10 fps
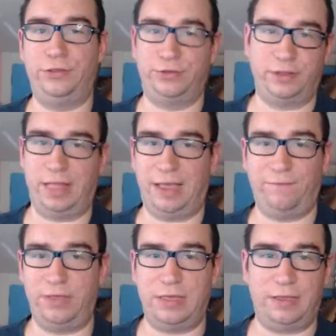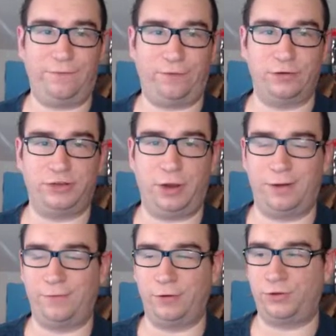you still have the first year
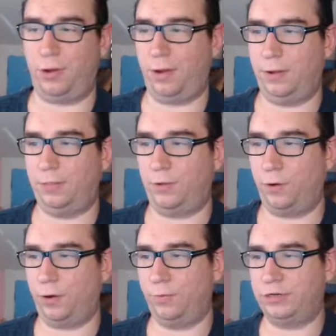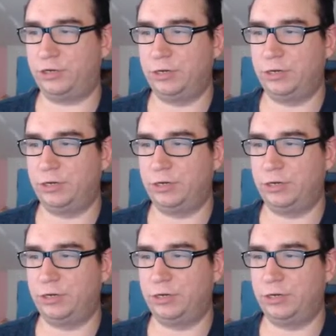anniversary around the corner, which